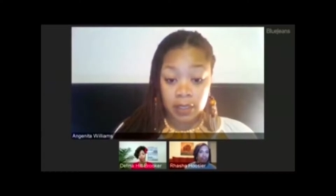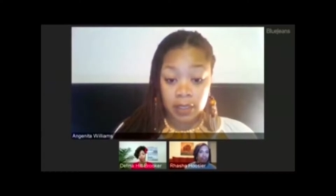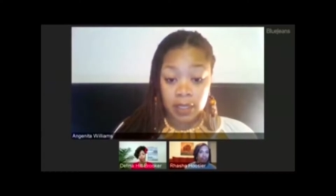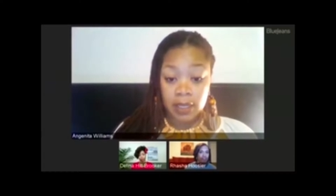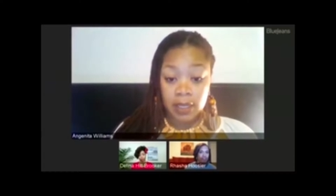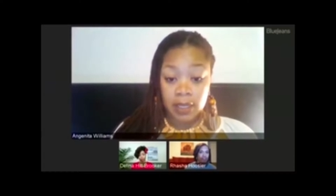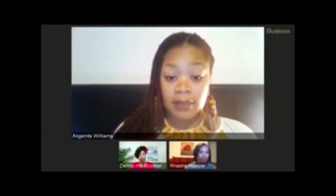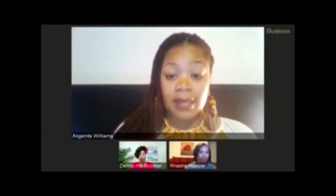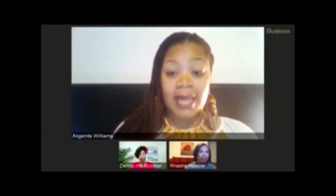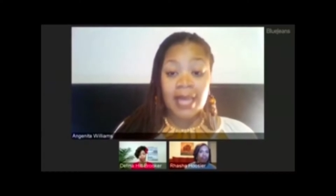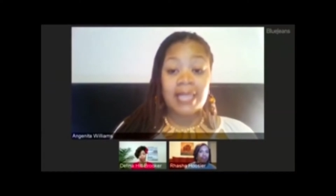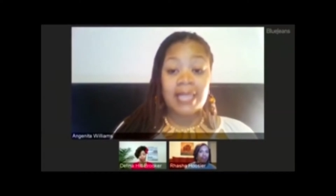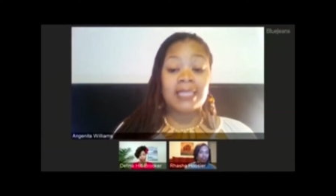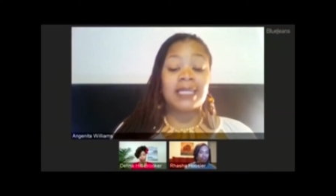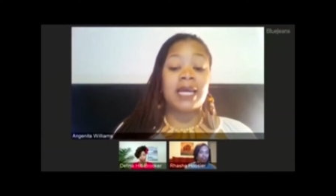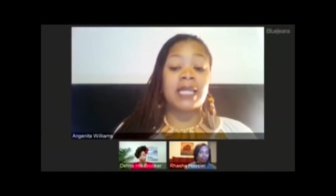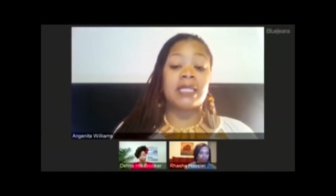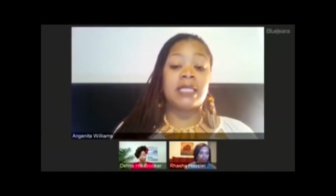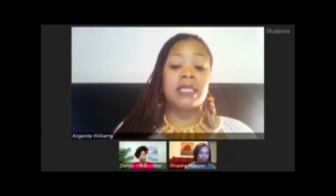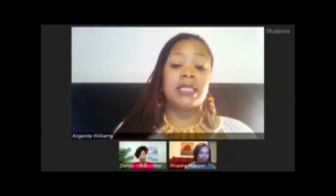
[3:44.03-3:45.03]
That is
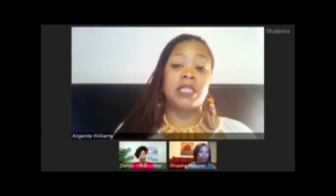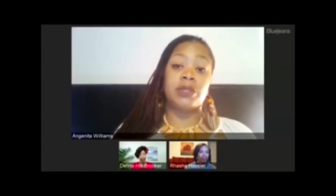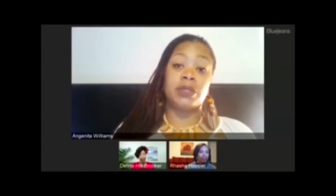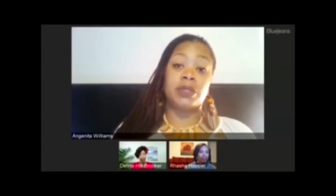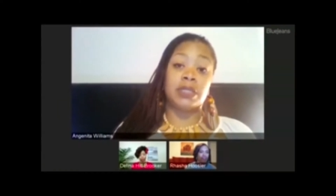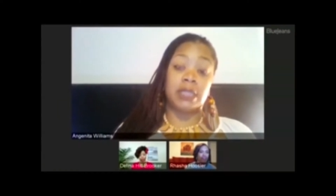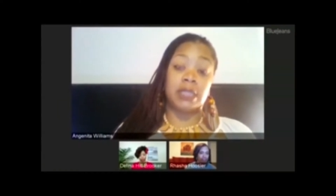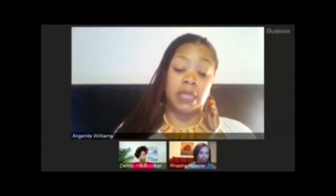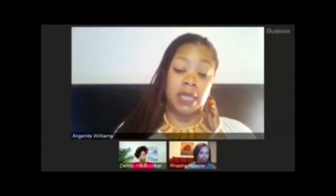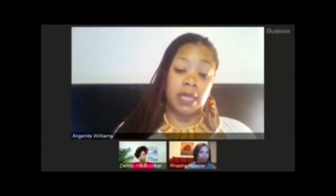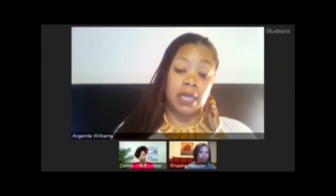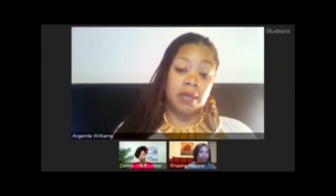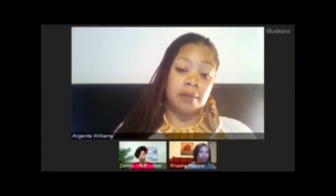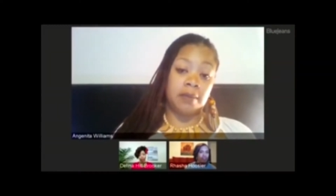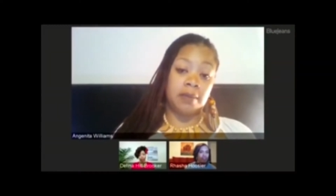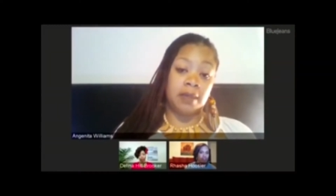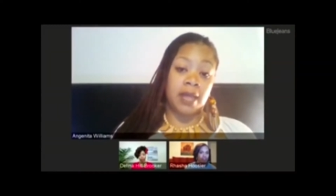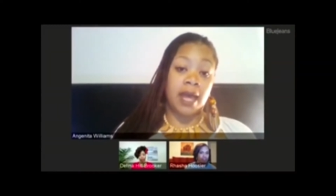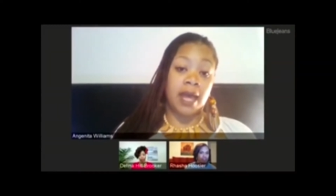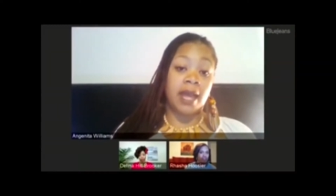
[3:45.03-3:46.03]
not a secret to keep.
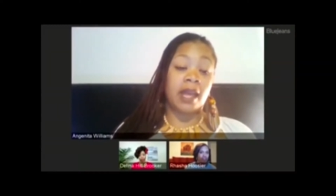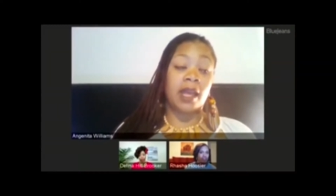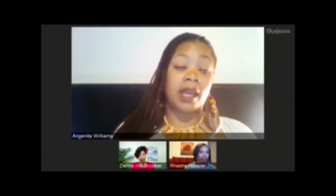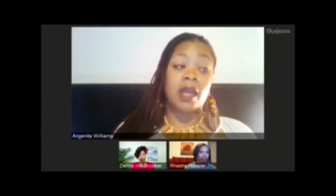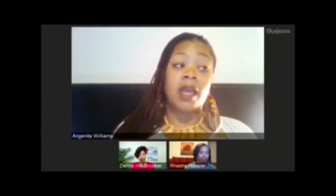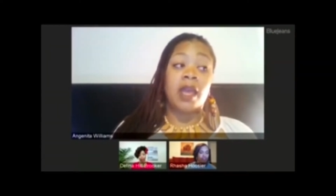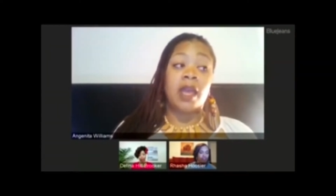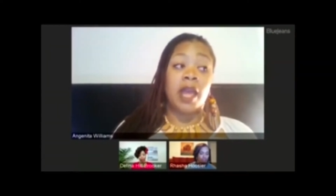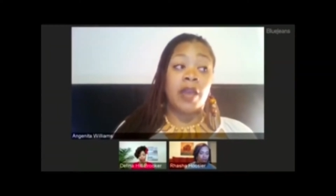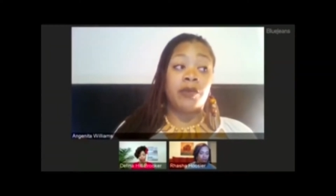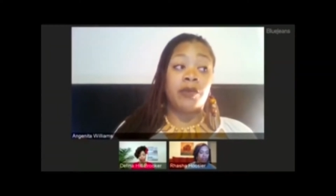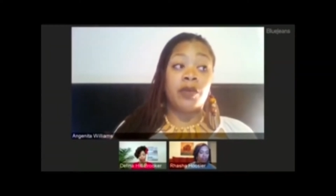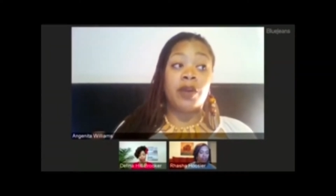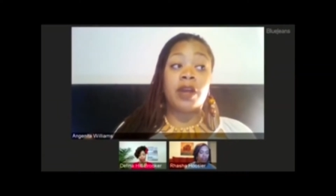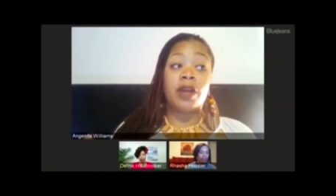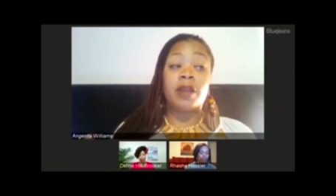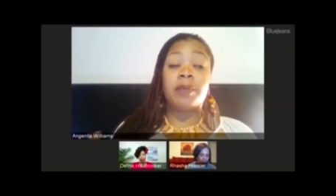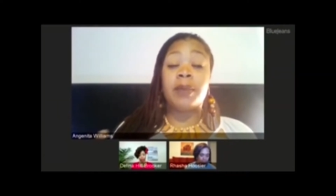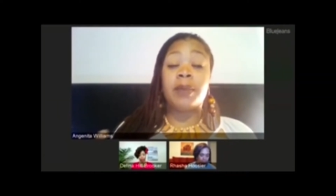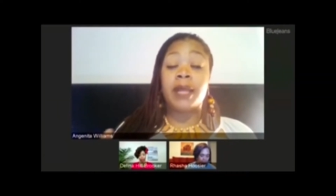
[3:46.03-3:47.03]
Like, if you're going
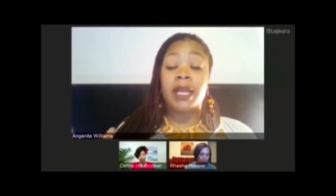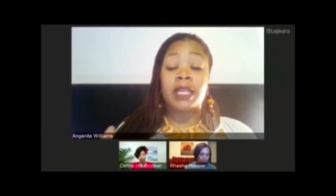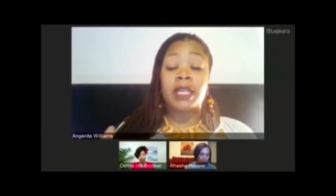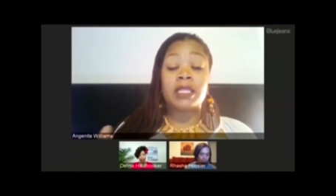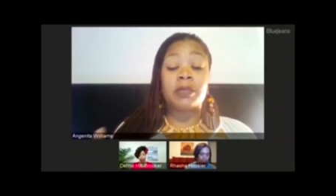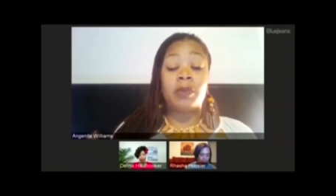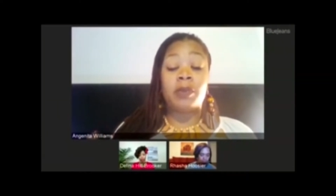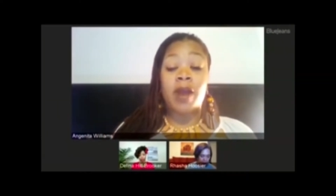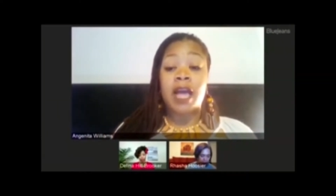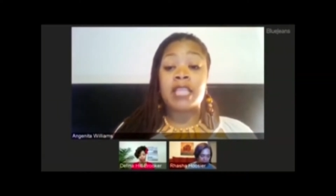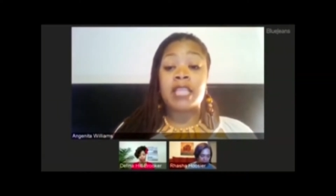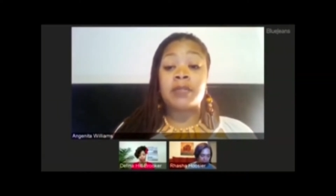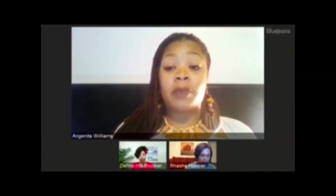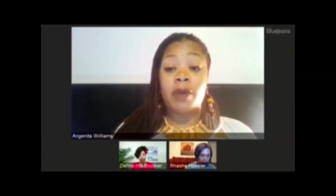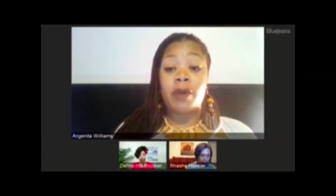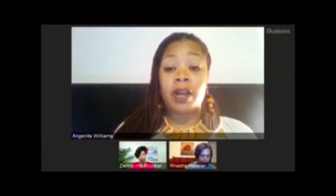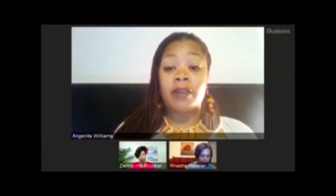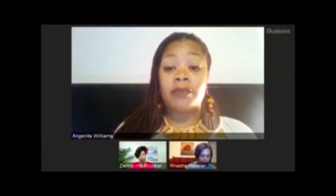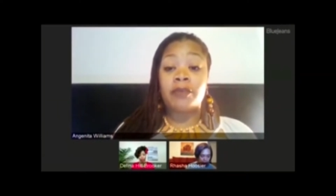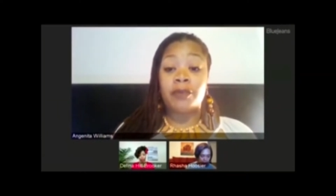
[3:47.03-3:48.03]
to plan a surprise
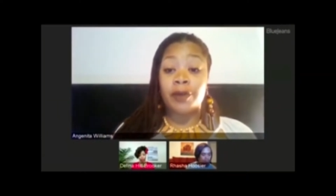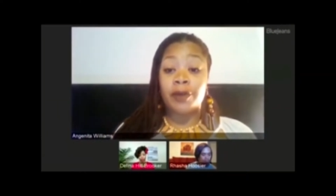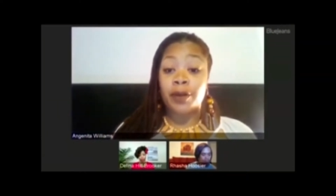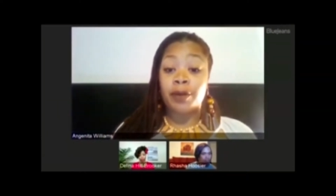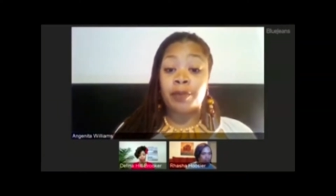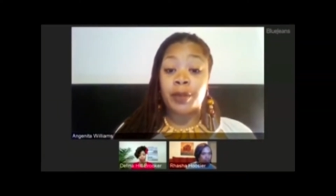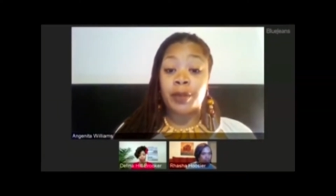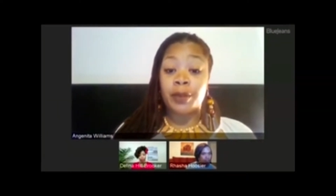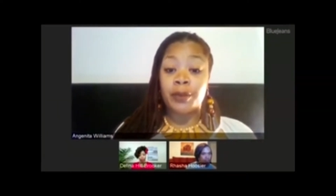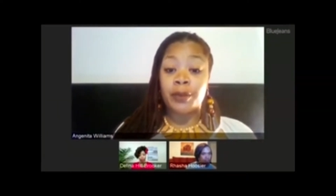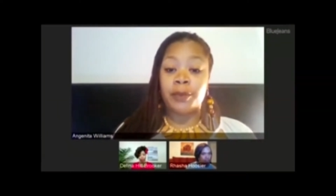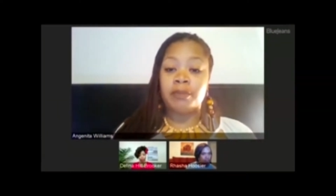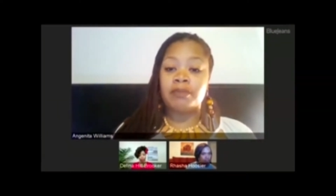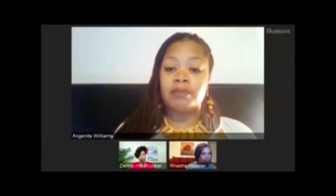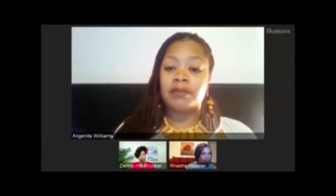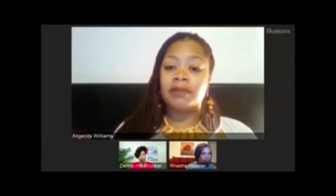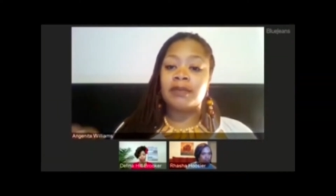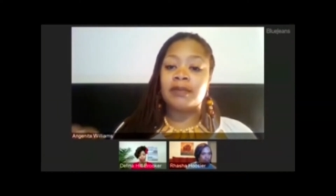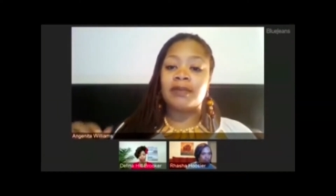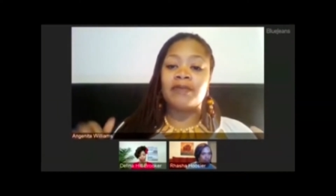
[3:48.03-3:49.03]
party for your boo,
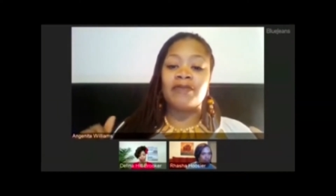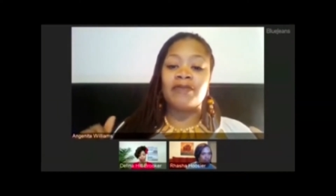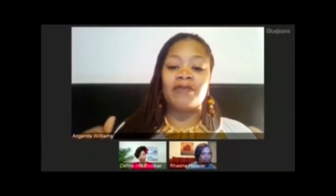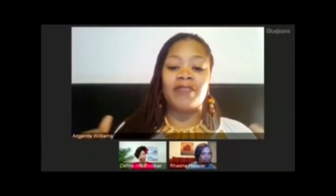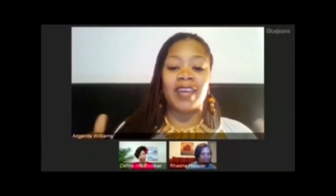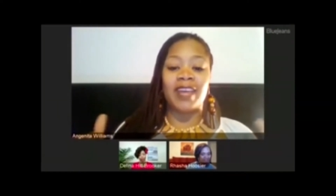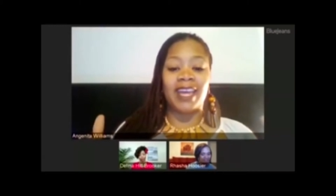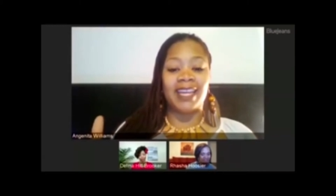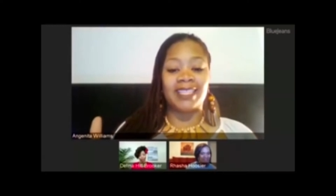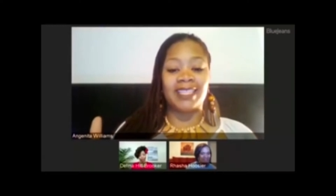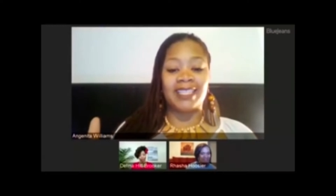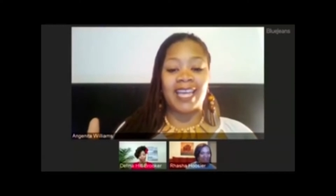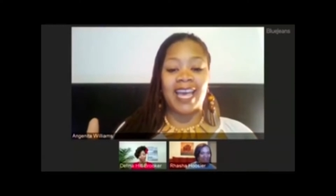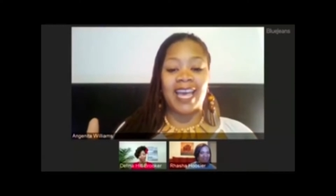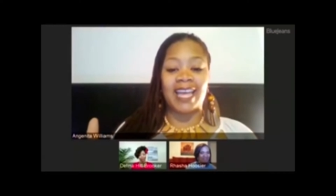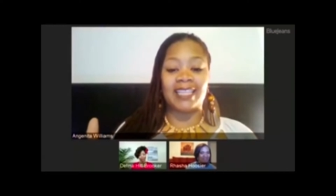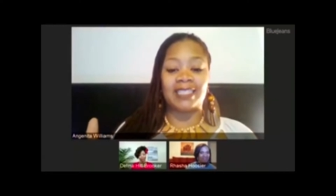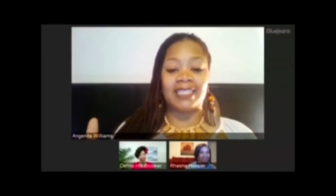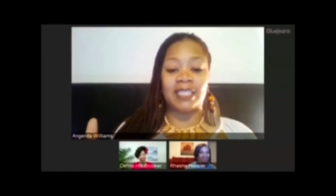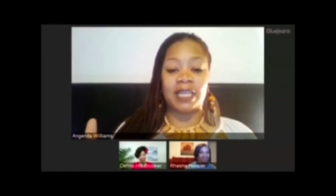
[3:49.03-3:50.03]

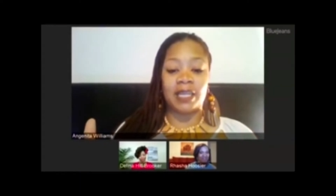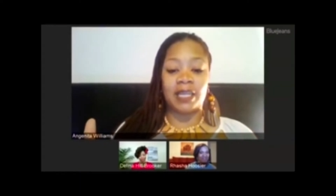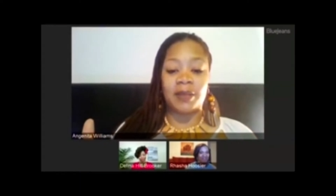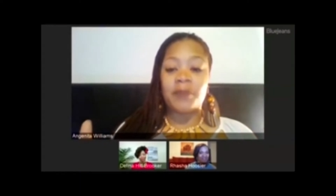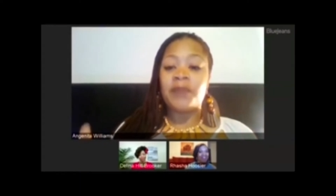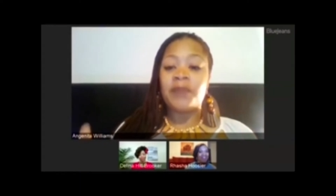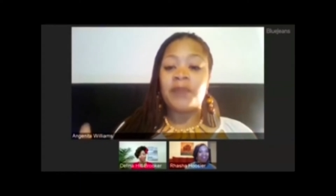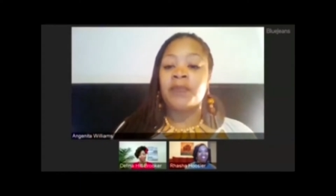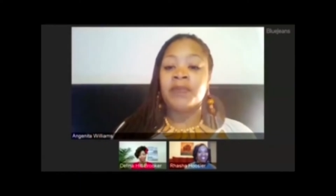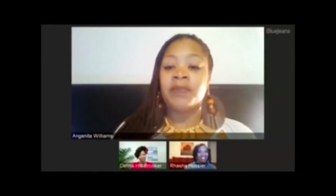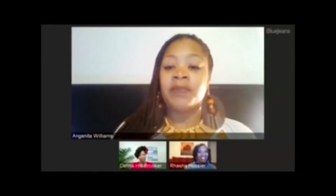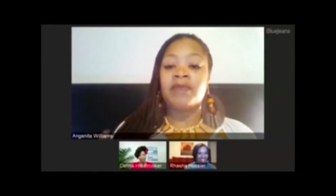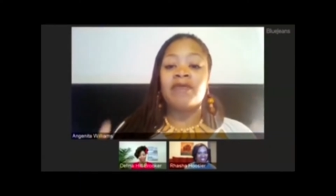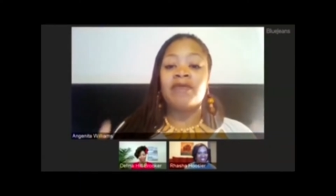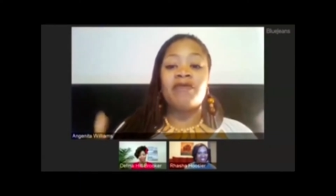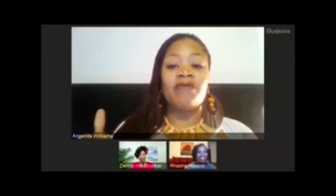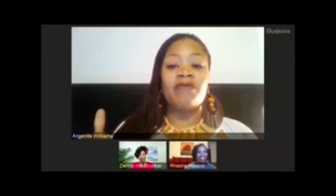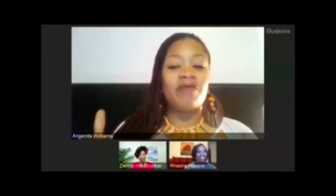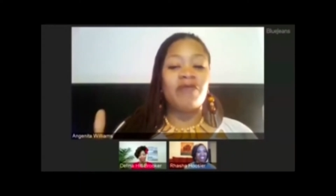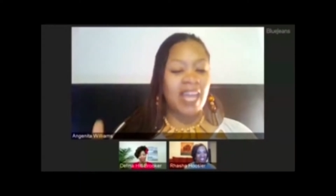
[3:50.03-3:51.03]
fantastic.
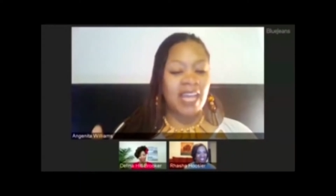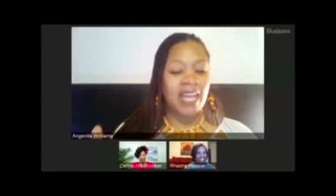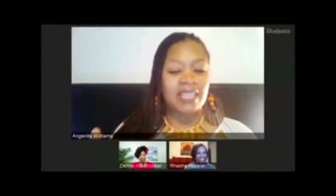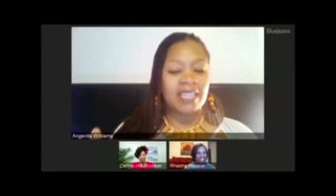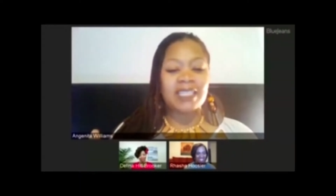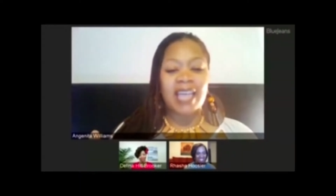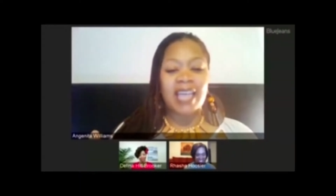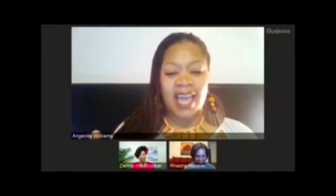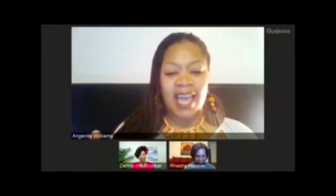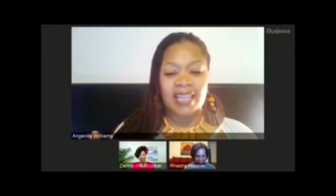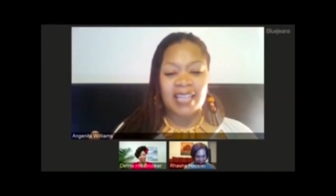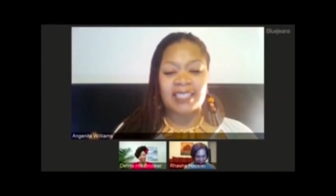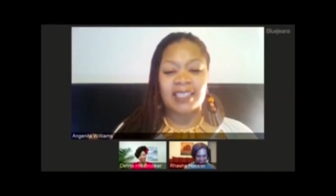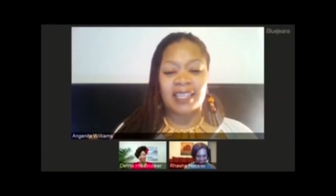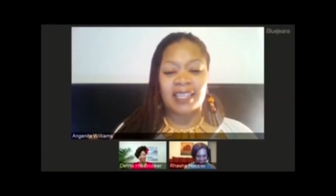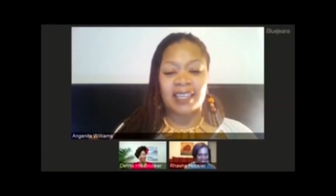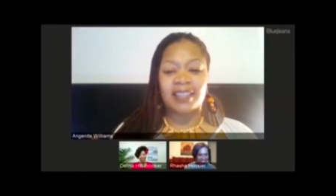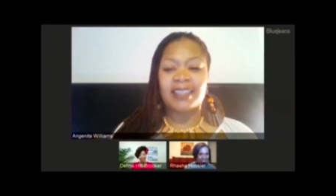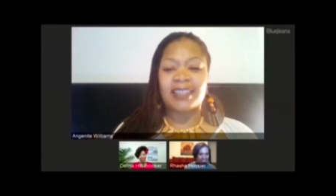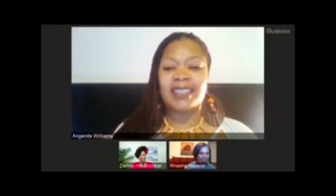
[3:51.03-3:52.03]

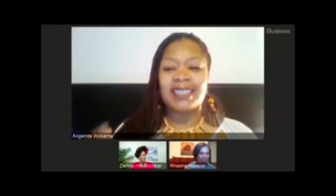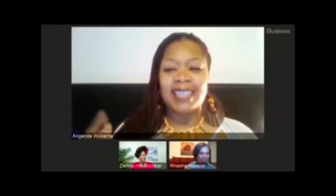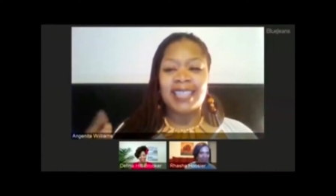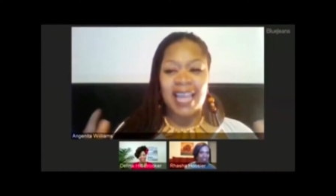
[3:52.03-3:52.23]
Fantastic. That's